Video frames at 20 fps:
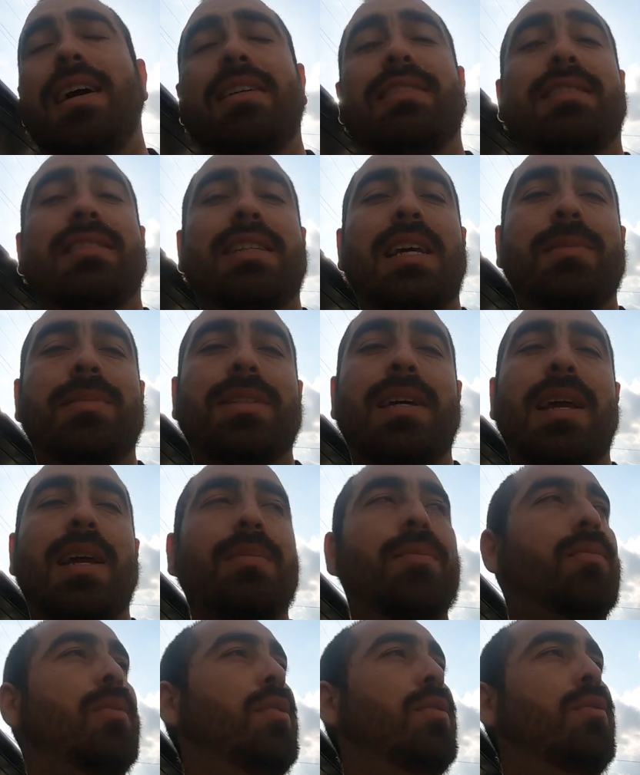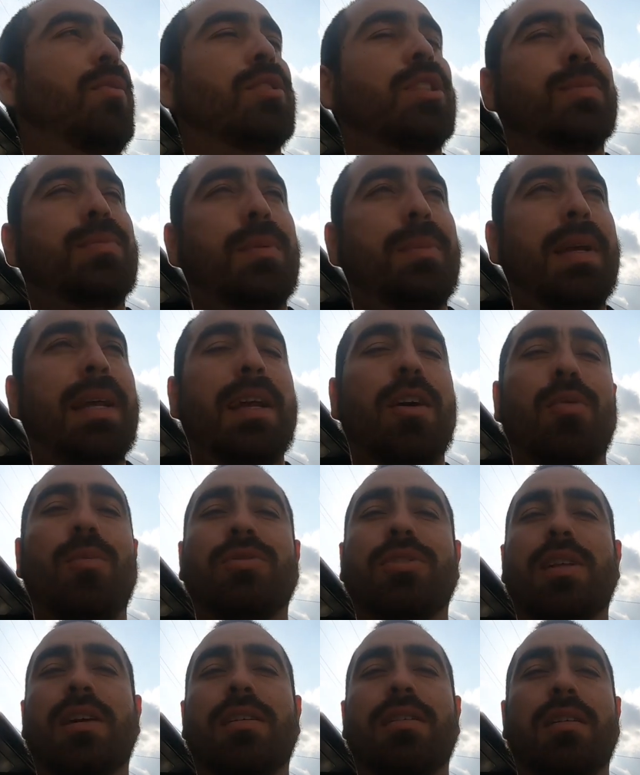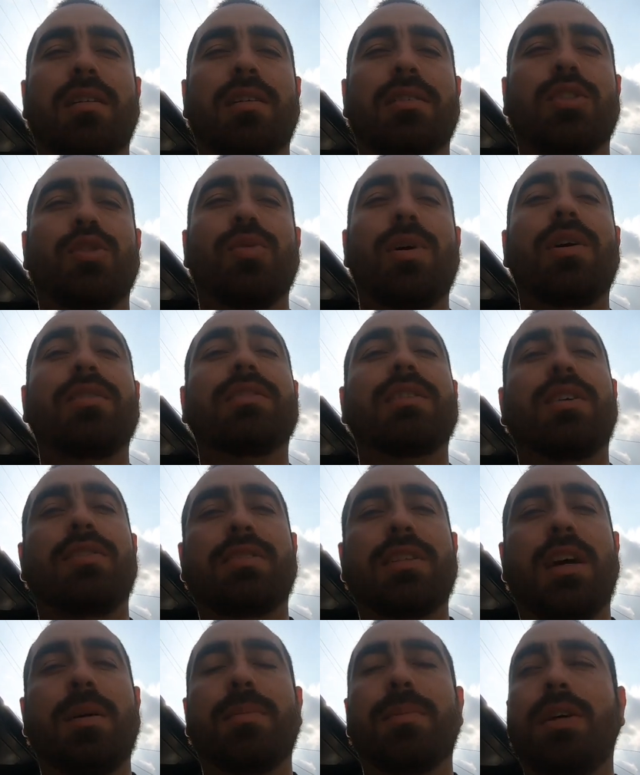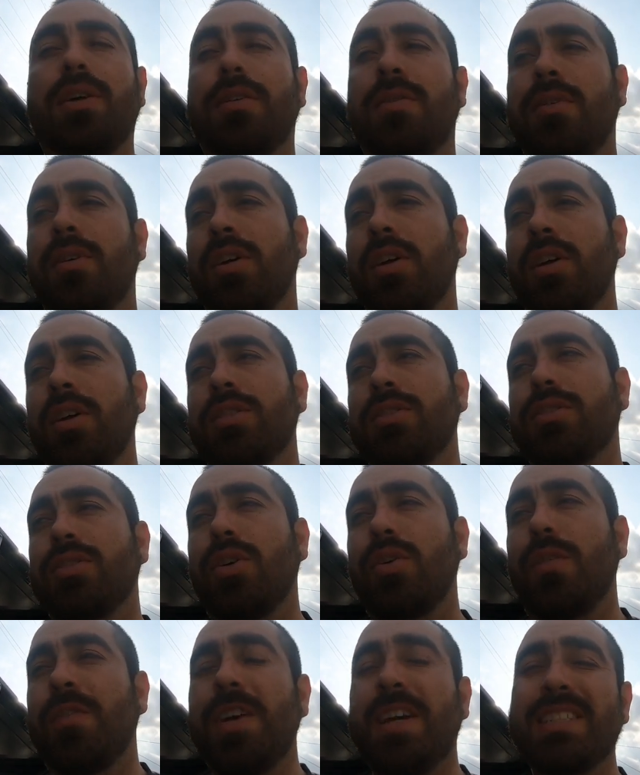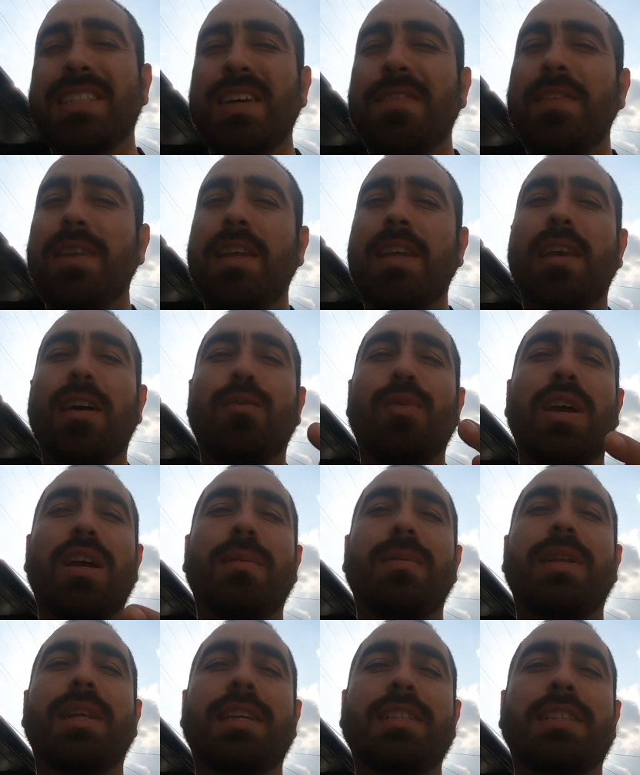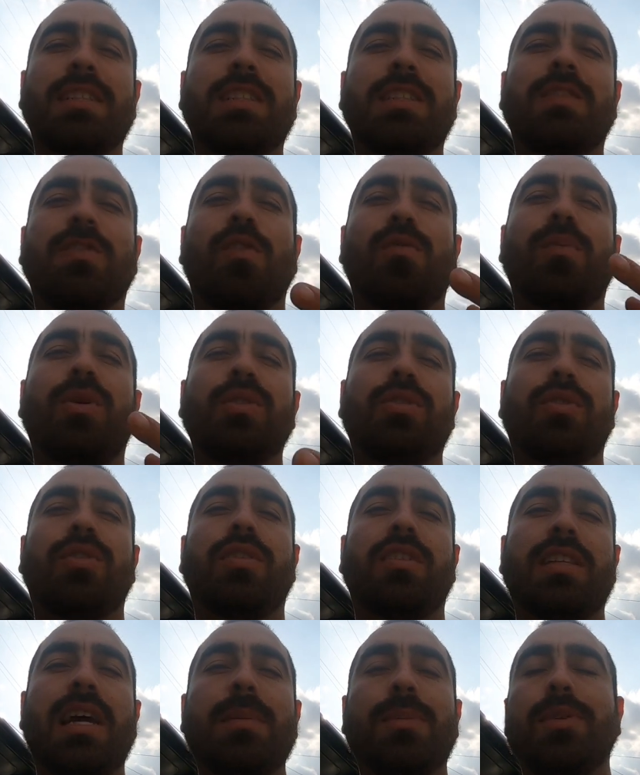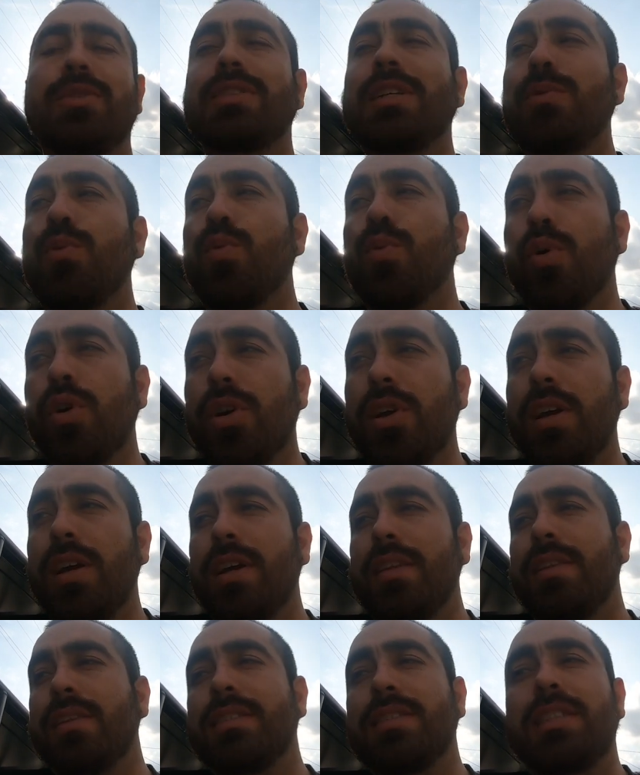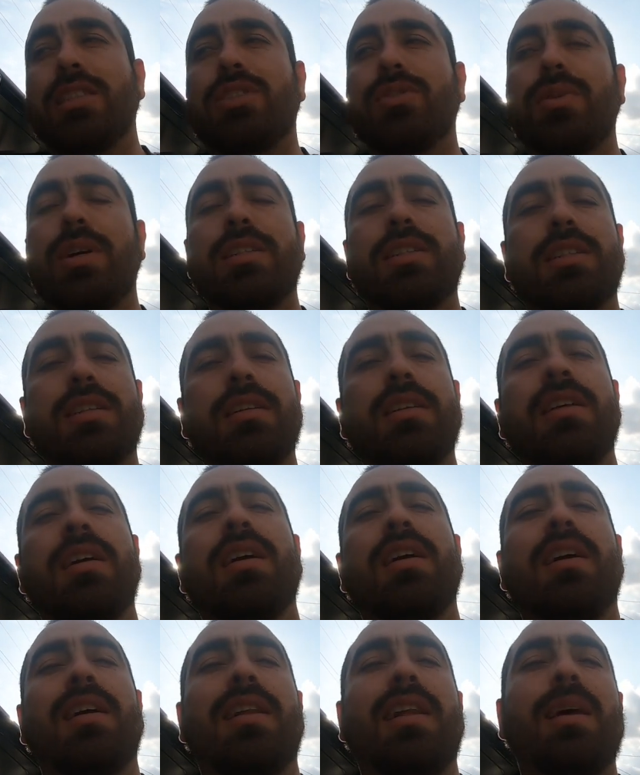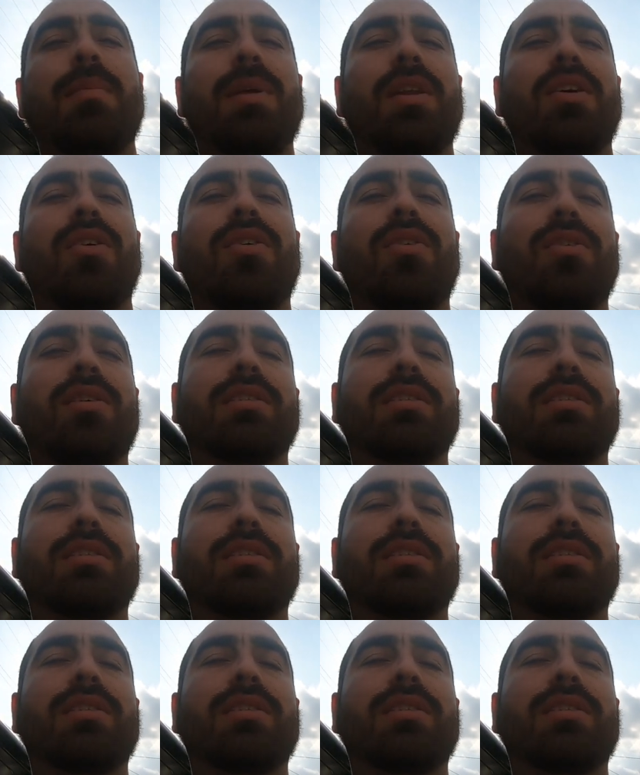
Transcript: at the same time, which would be almost like a surround sound type deal. So if you guys have any recommendations for Bluetooth adapters that would work in this situation, let me know